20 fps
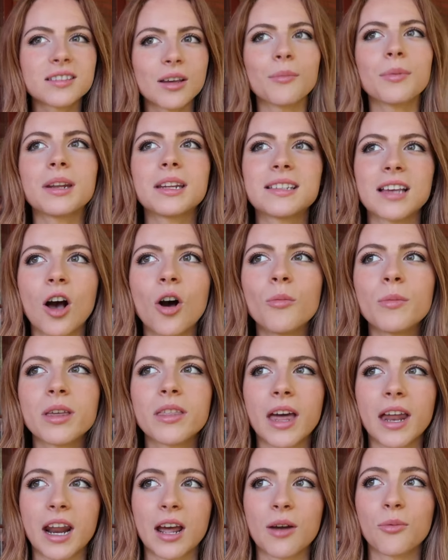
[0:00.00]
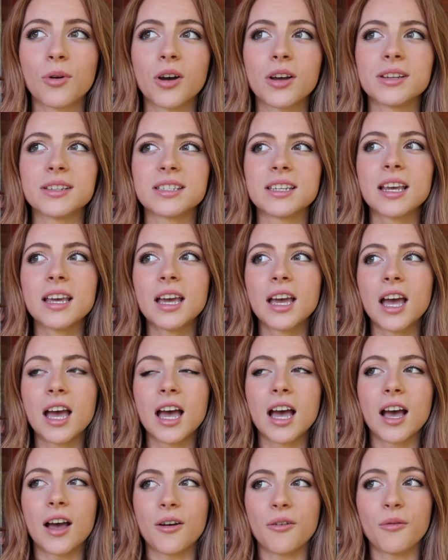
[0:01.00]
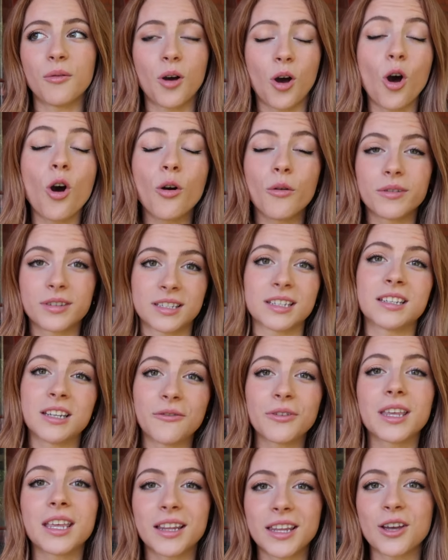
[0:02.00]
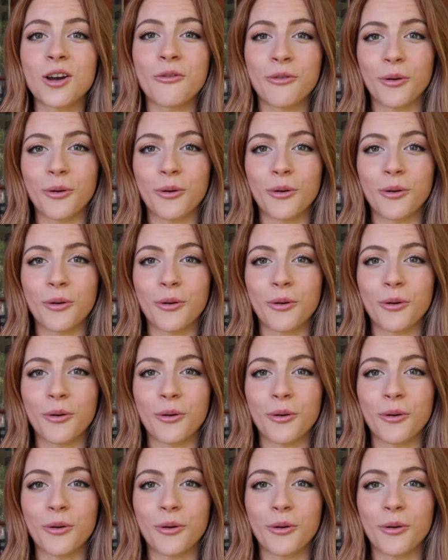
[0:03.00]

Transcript: somebody tell me that I was significantly